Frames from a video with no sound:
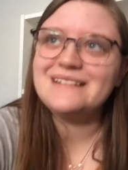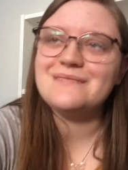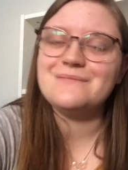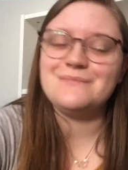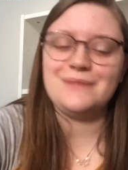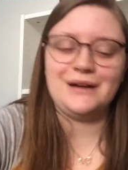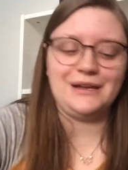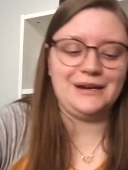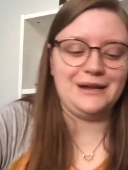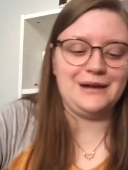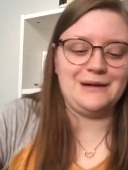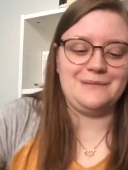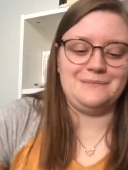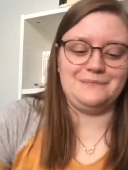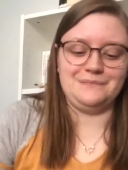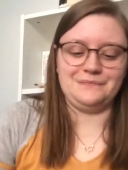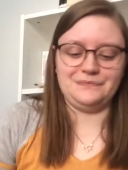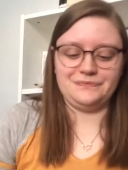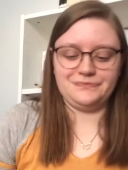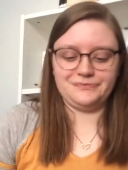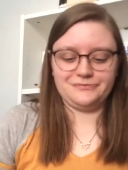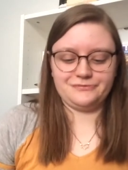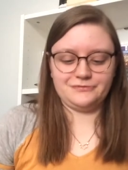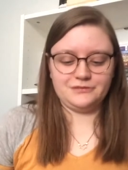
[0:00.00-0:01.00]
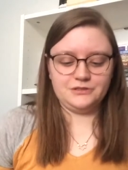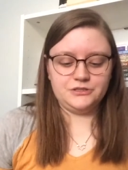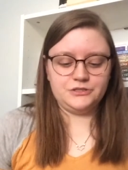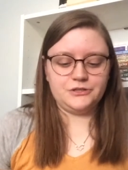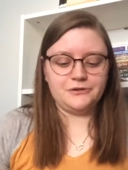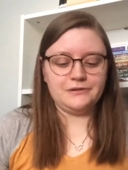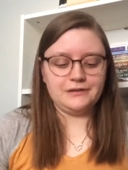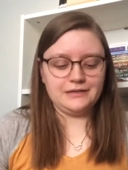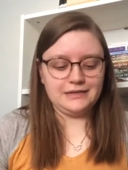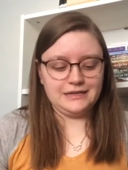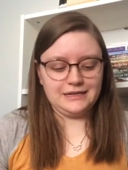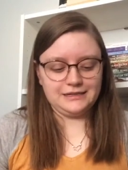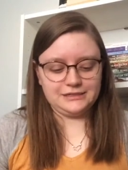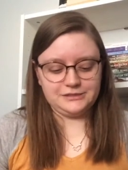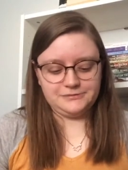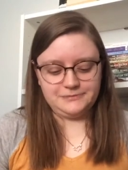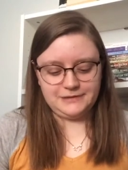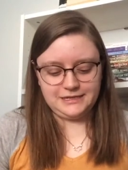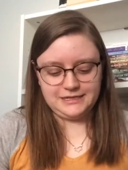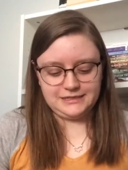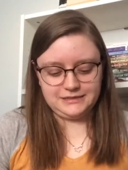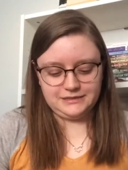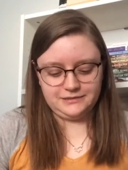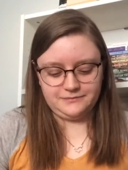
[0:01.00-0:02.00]
But, So it
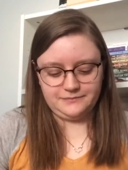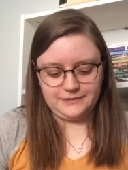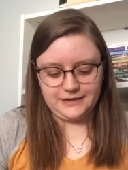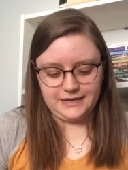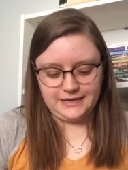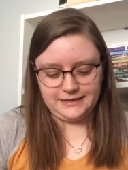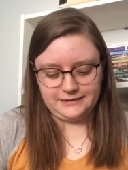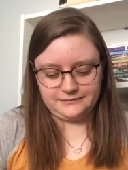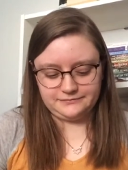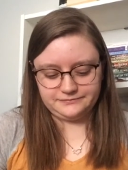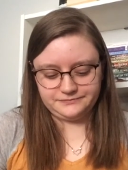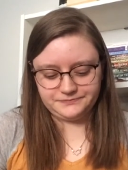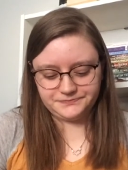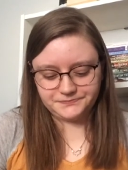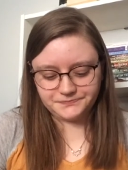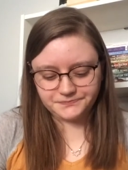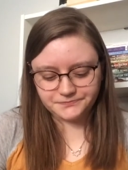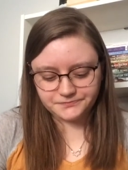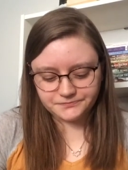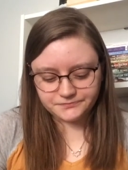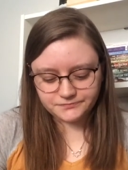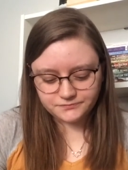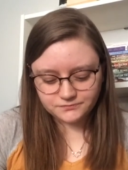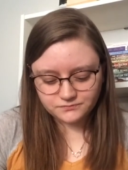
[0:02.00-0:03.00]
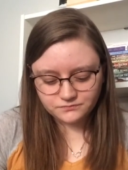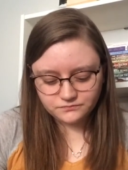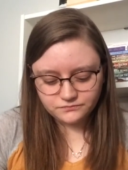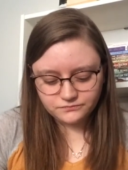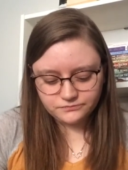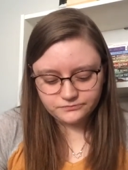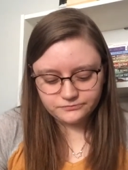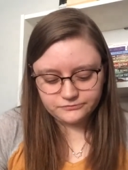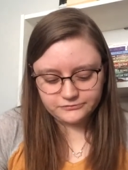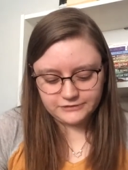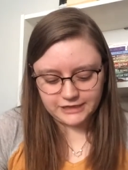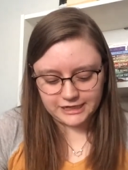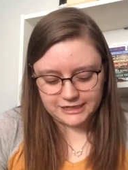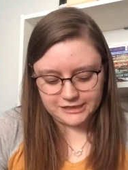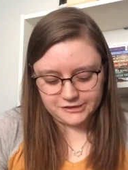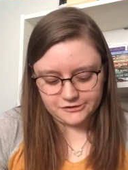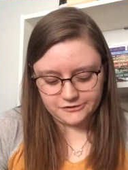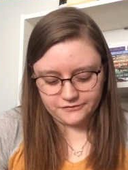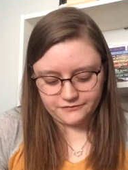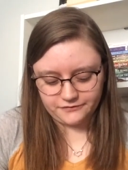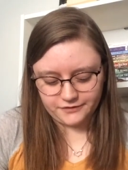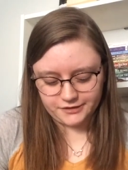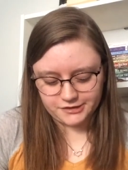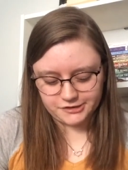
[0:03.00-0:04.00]
explains a bit that in
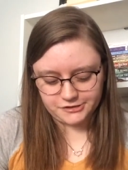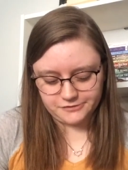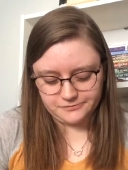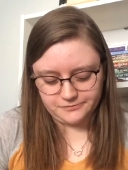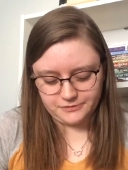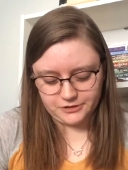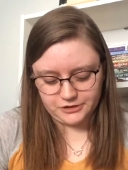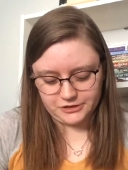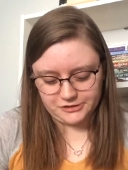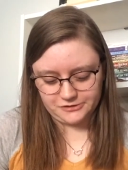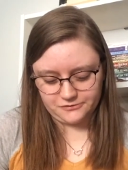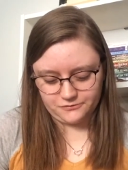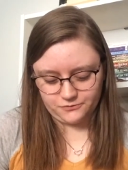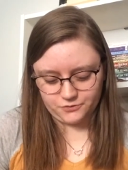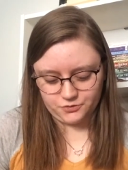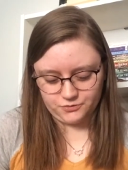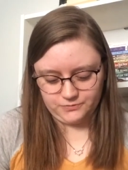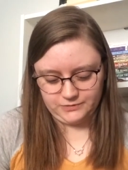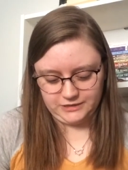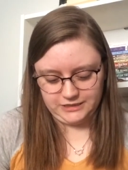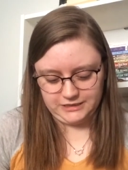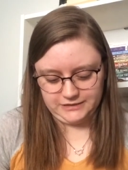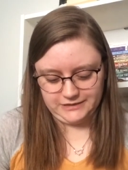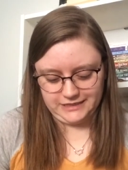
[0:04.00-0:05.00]
the first book, Ruby,